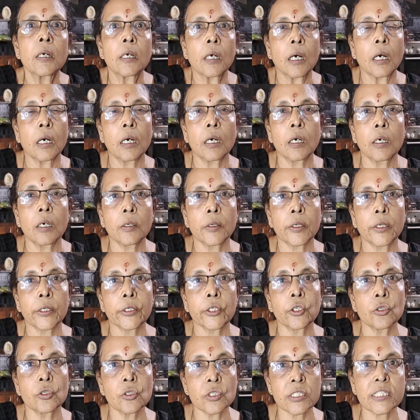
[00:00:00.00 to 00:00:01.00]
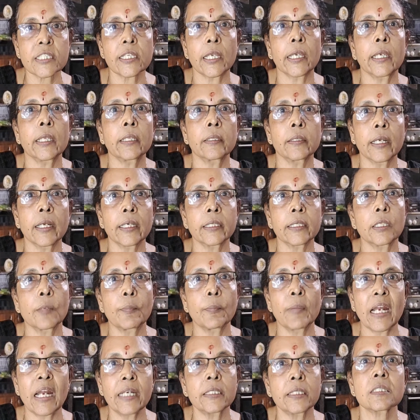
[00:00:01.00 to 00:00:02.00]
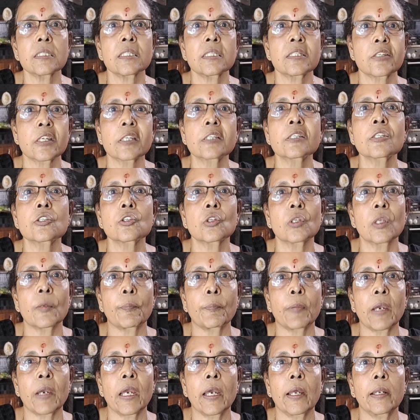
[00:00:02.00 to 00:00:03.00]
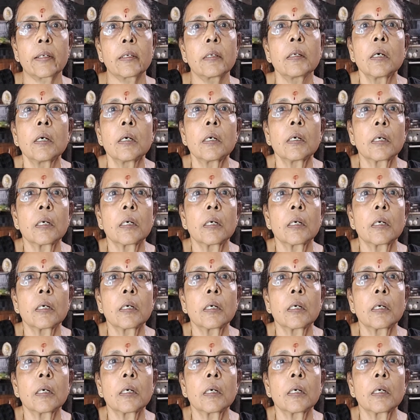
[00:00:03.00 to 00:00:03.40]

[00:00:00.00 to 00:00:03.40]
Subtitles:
saying that the batter sticks to the pan.